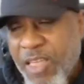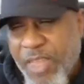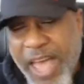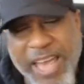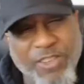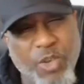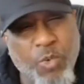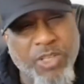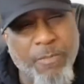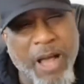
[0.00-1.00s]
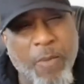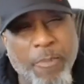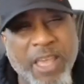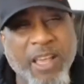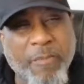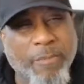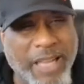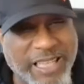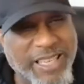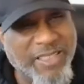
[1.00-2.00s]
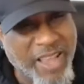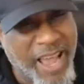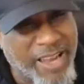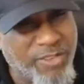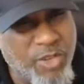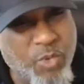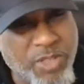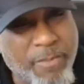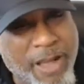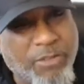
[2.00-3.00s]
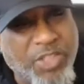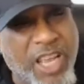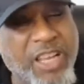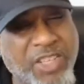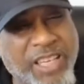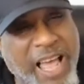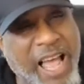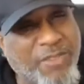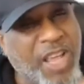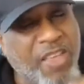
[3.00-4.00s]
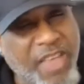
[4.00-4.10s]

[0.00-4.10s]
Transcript: Their attitude was about being a blessing. Their attitude was about changing lives.